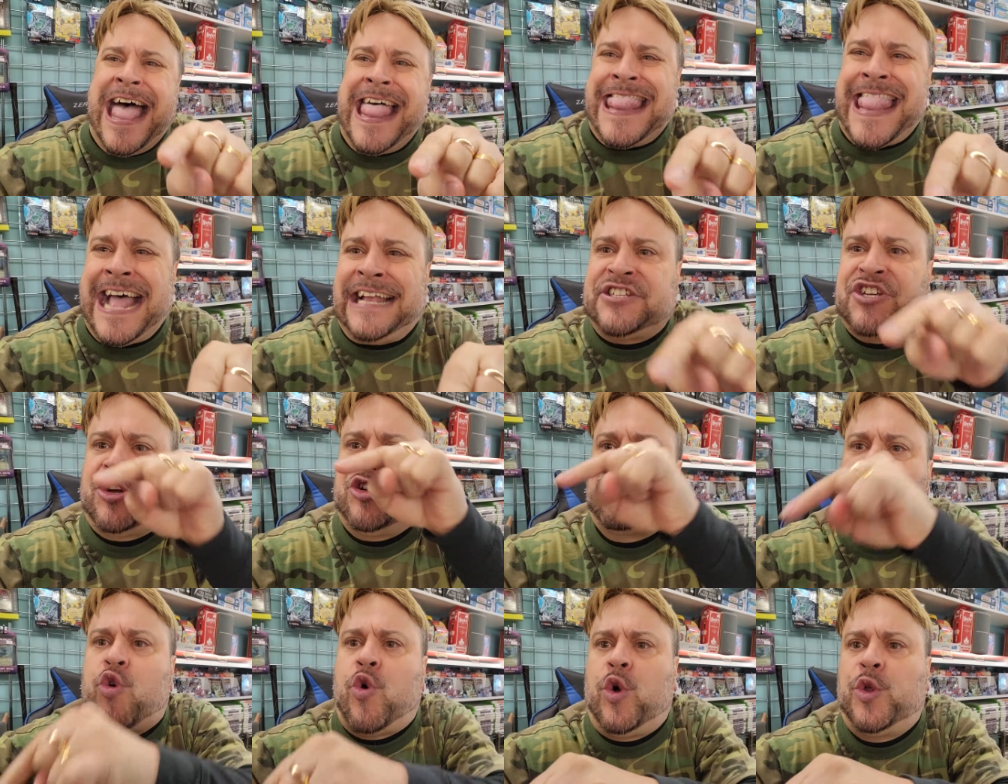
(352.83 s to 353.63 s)
That's
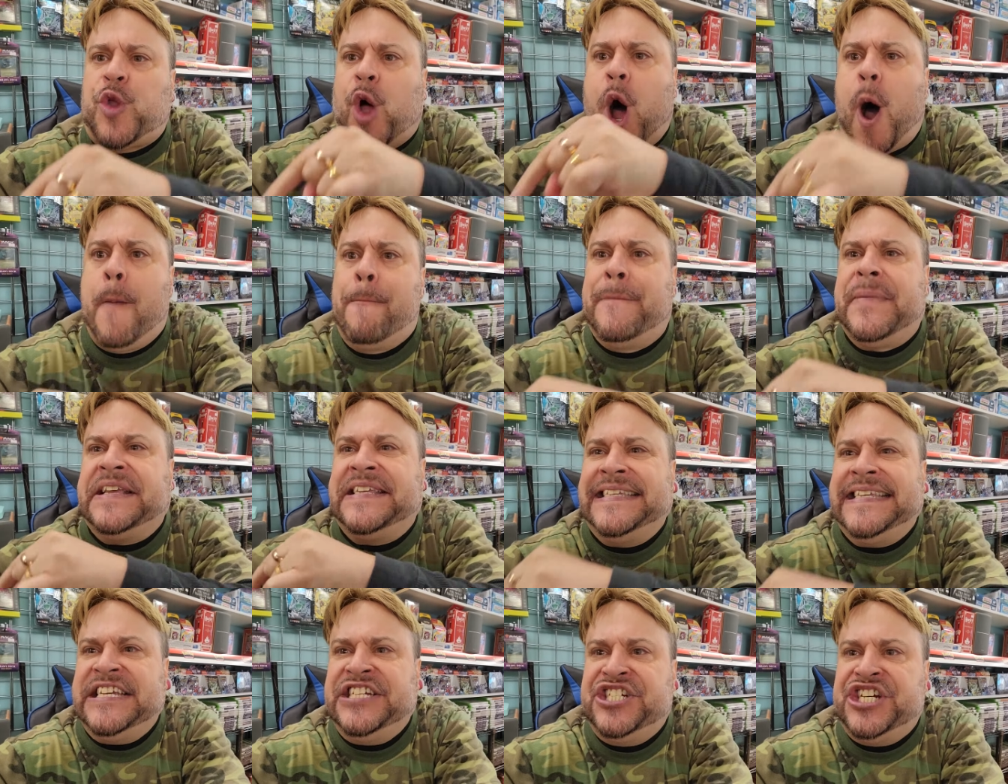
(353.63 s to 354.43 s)
controlled
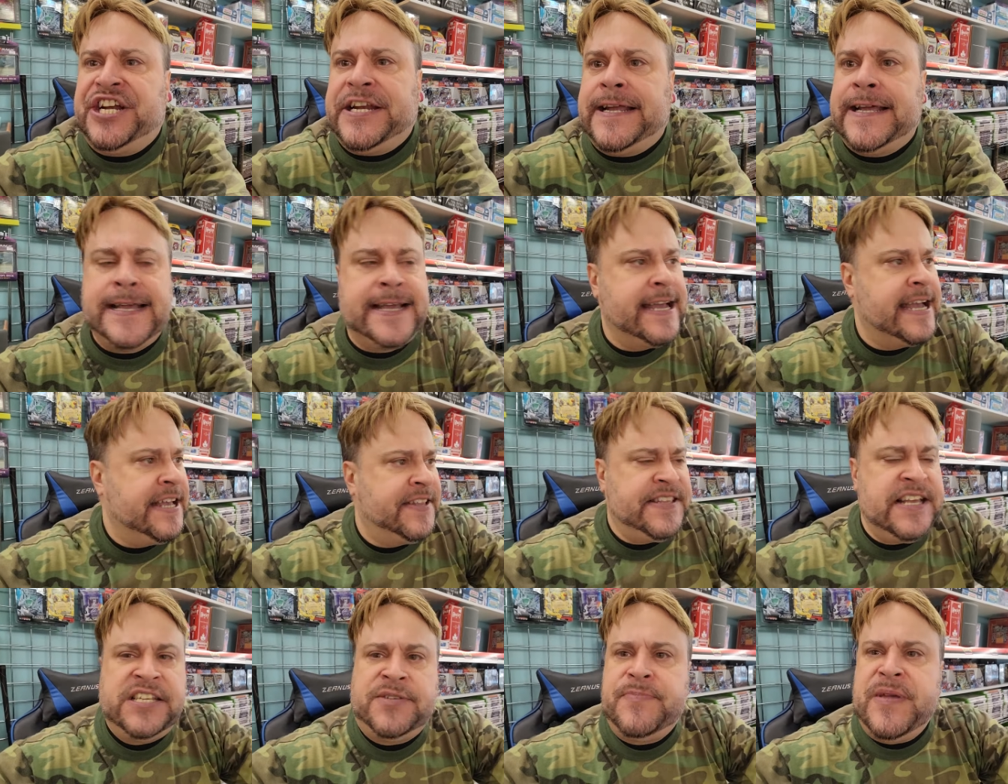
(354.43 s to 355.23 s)
opposition.
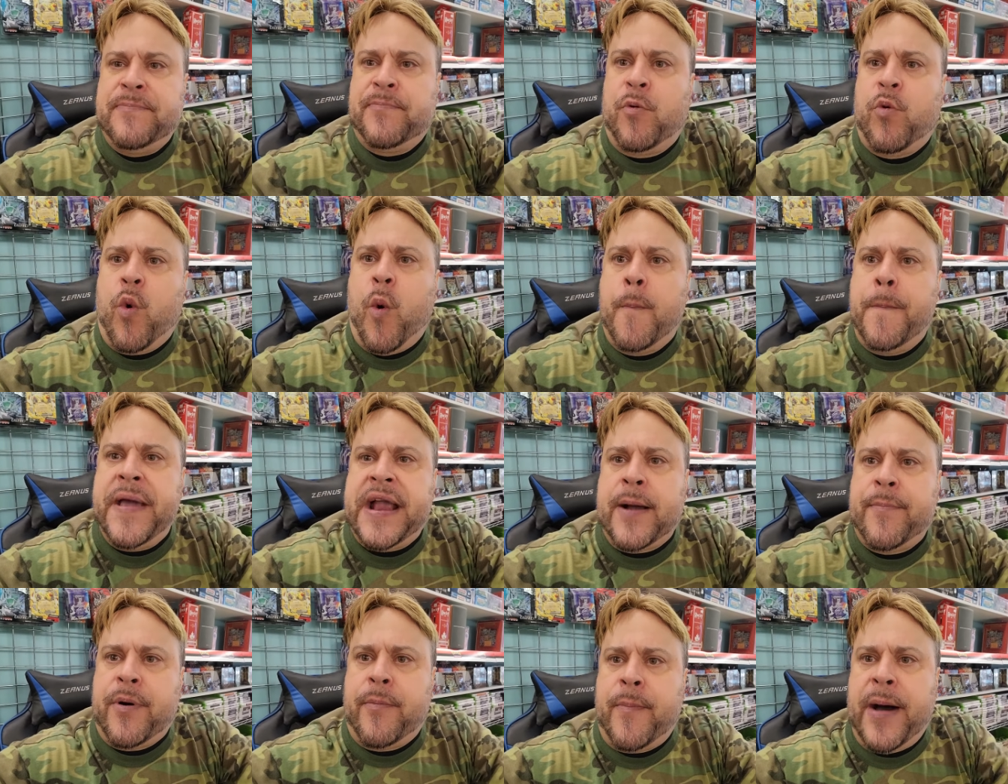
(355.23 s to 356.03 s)
These people won't
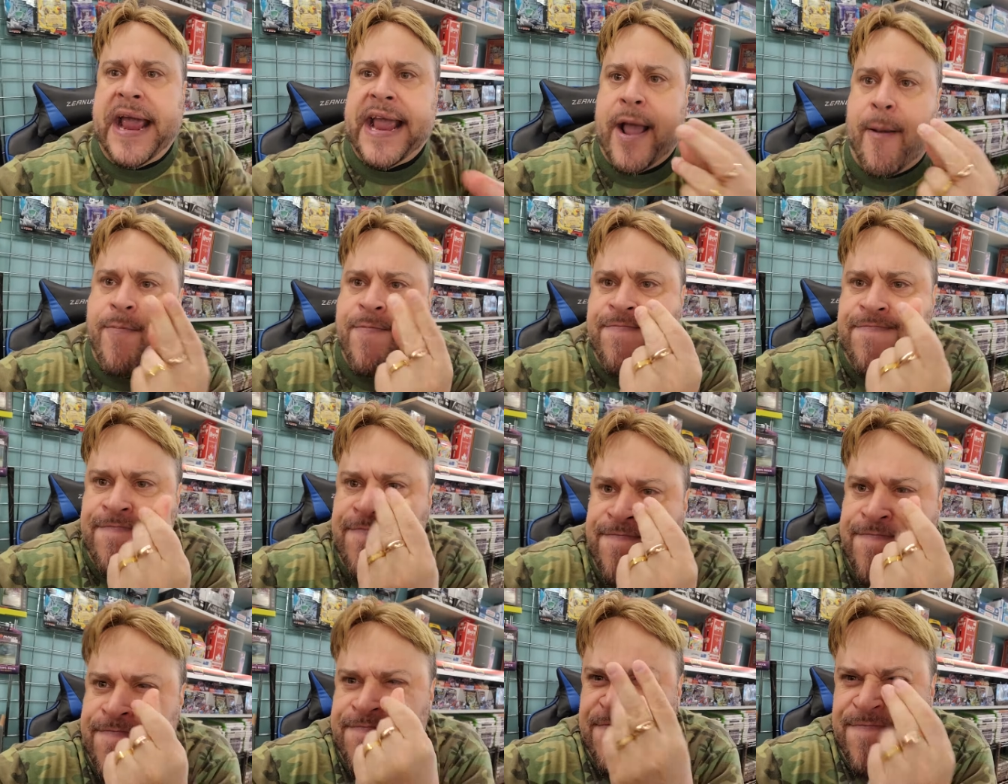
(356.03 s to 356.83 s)
pick up a mic
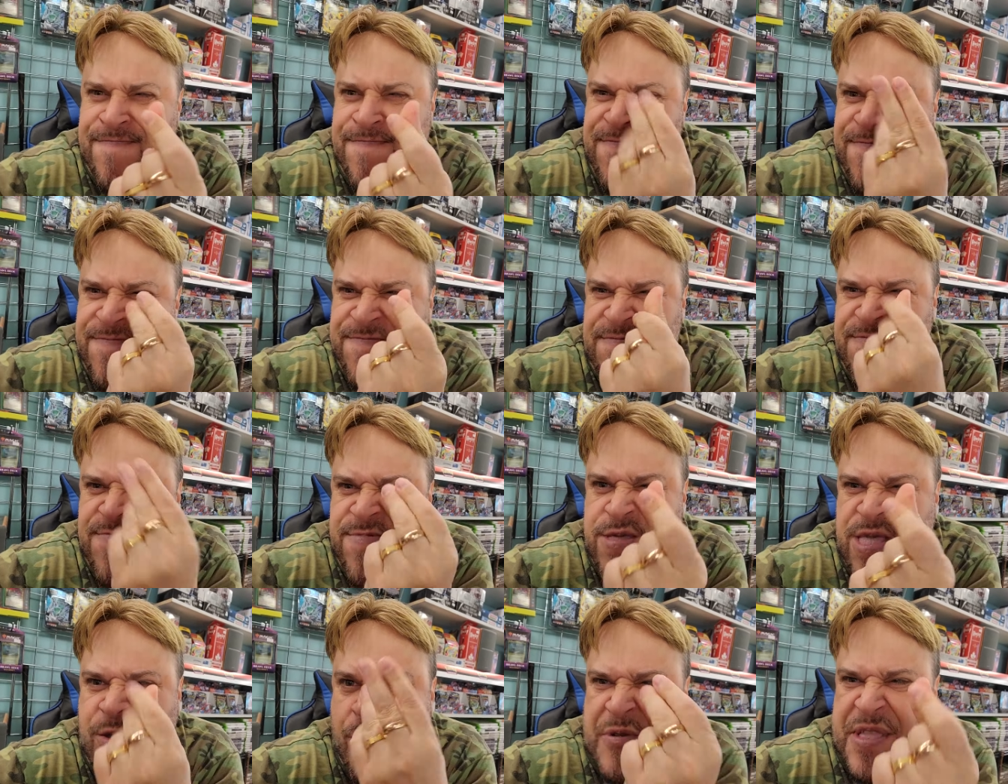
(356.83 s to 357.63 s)

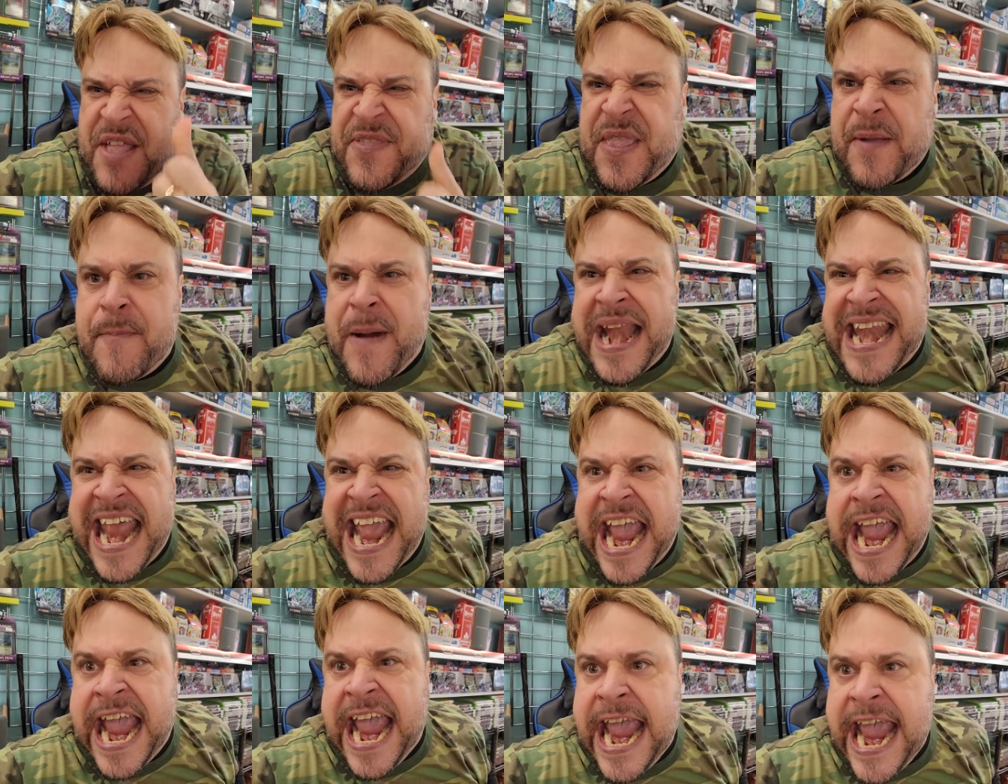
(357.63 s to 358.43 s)
without the
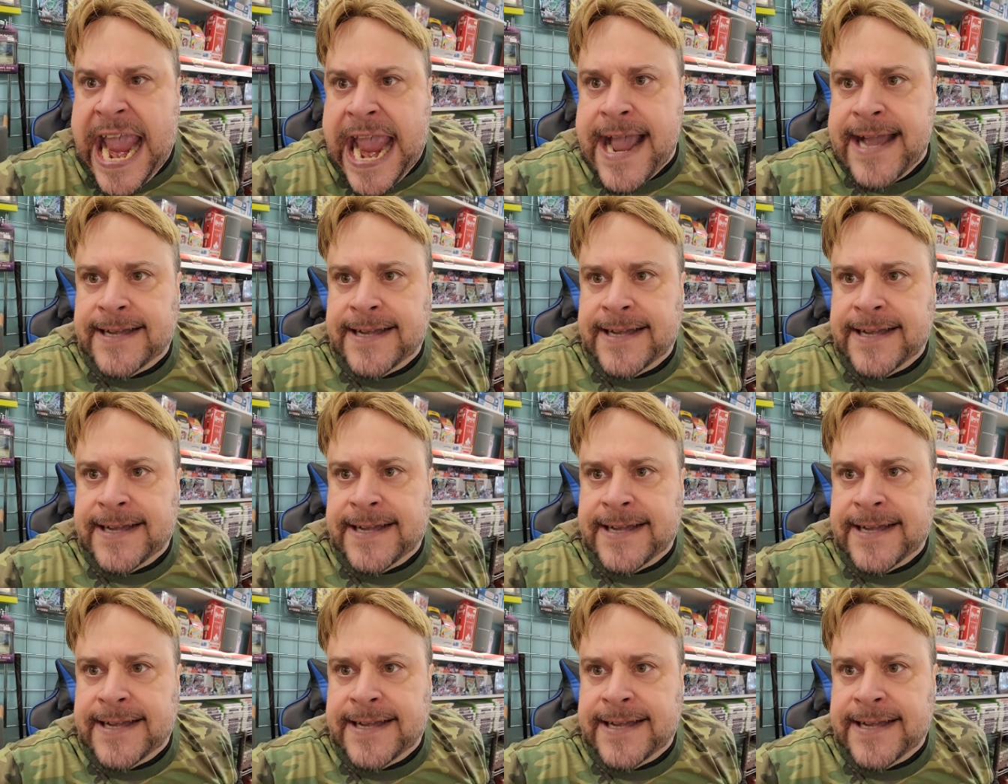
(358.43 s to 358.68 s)
money.